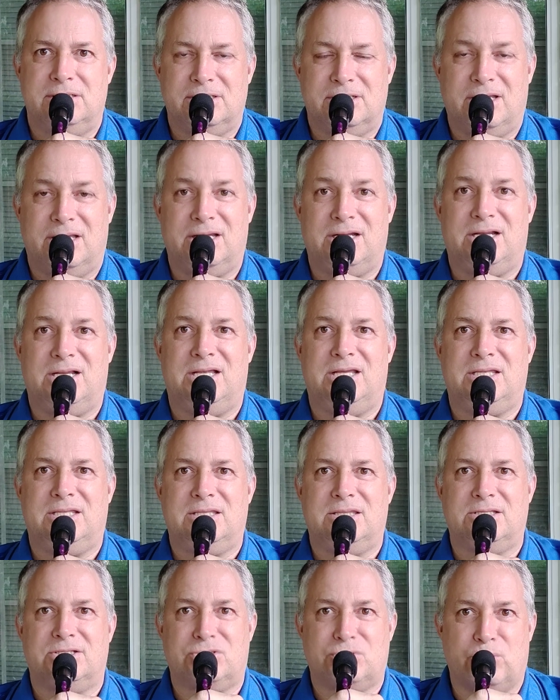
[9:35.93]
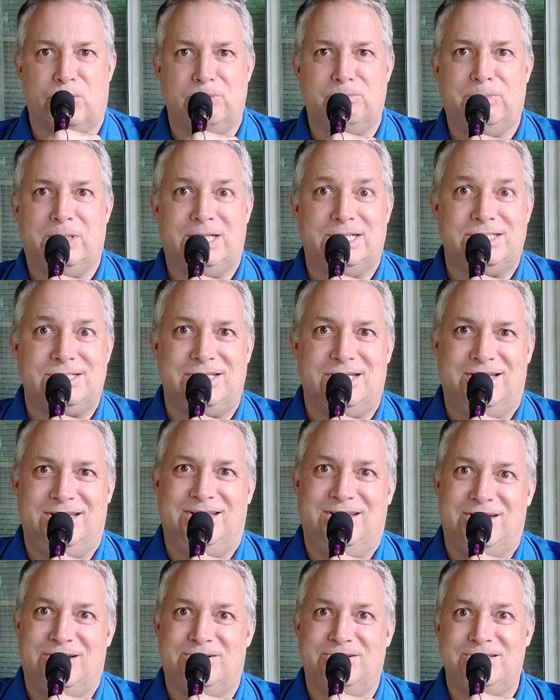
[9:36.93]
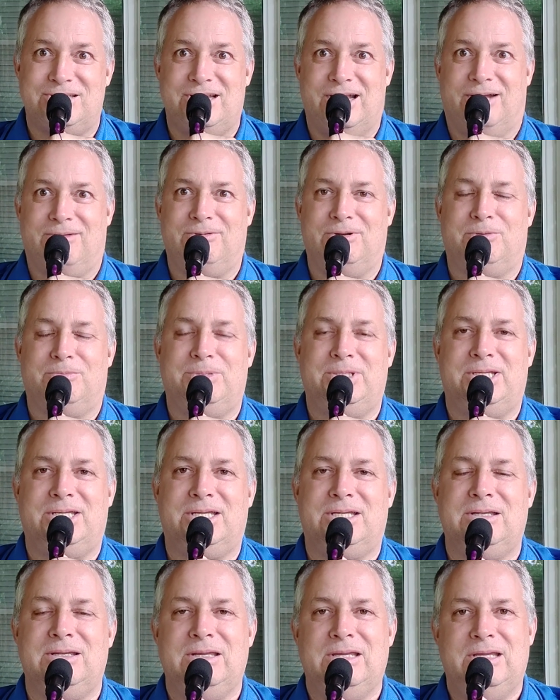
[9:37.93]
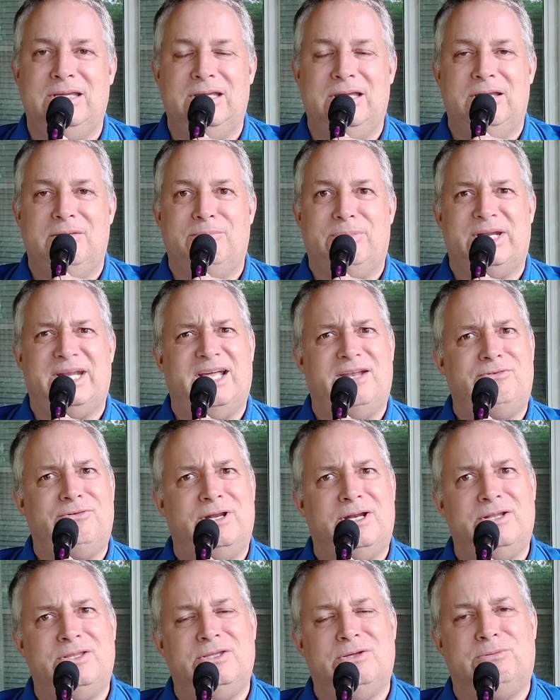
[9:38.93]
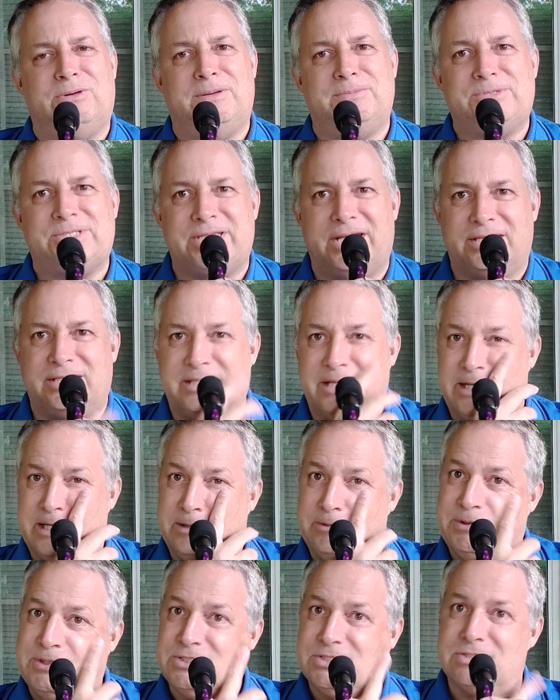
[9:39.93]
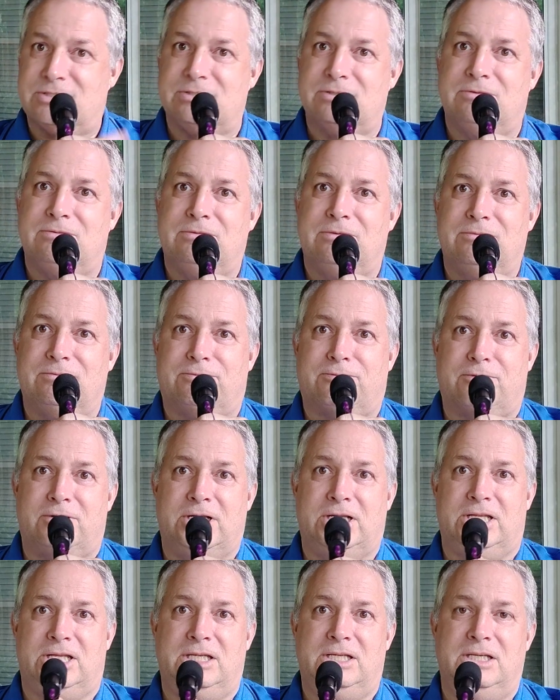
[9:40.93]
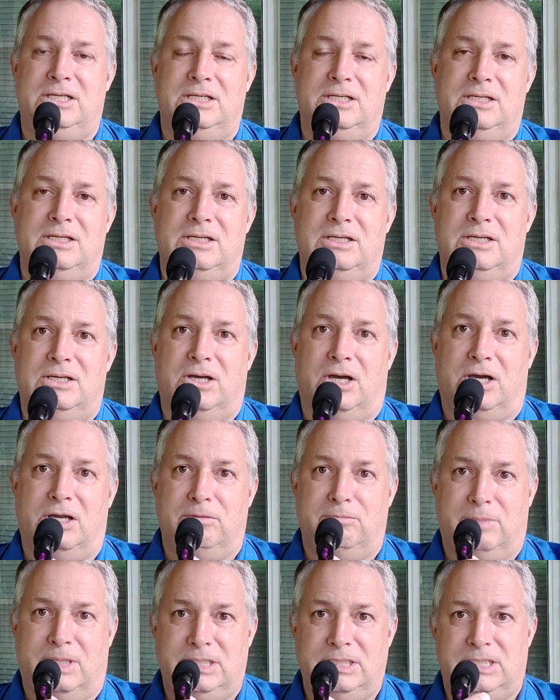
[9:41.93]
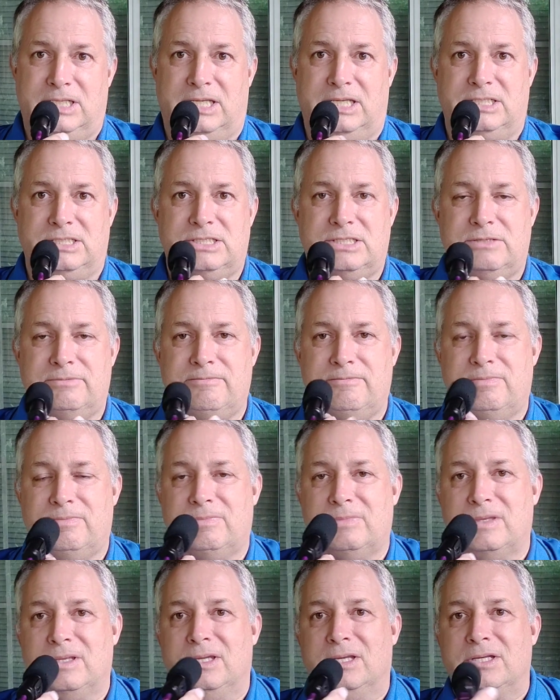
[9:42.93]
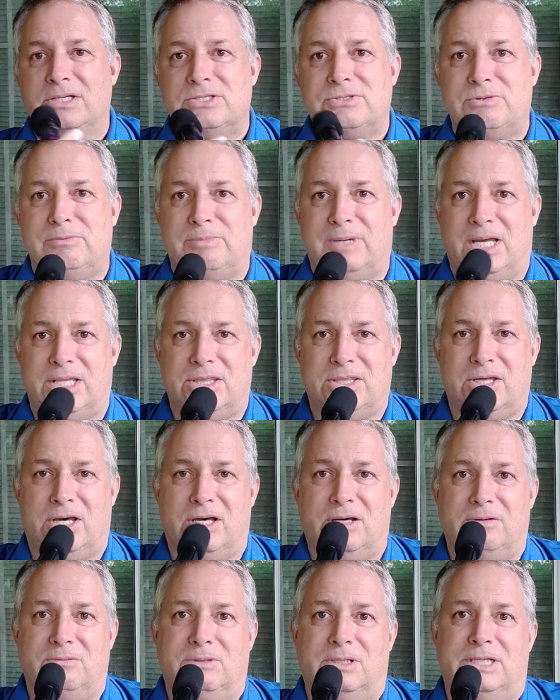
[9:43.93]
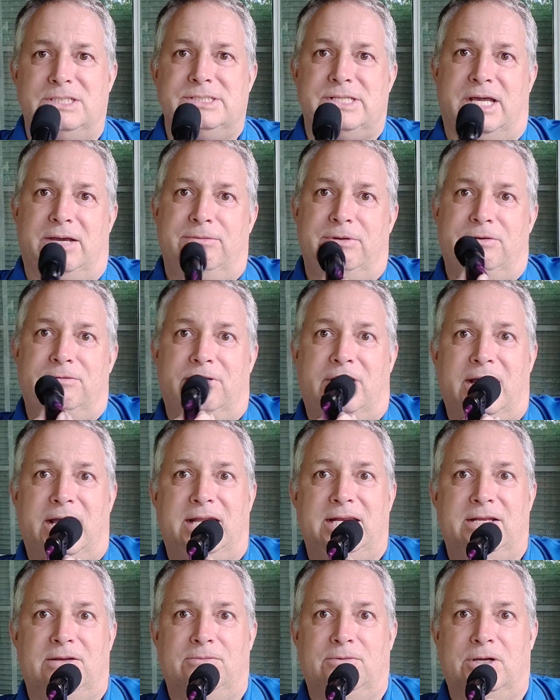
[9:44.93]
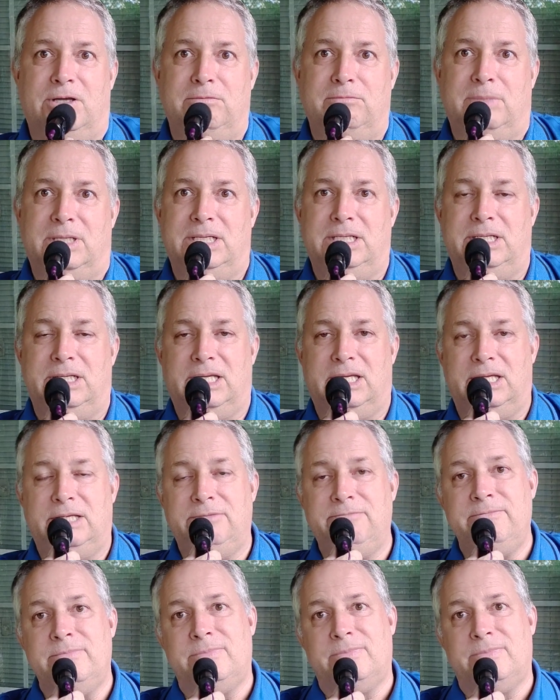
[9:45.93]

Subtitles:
kind of like the short bus, you know, it's not real big. But I'd read on the website that it was free on Mondays. So my thought was I would ride it one Monday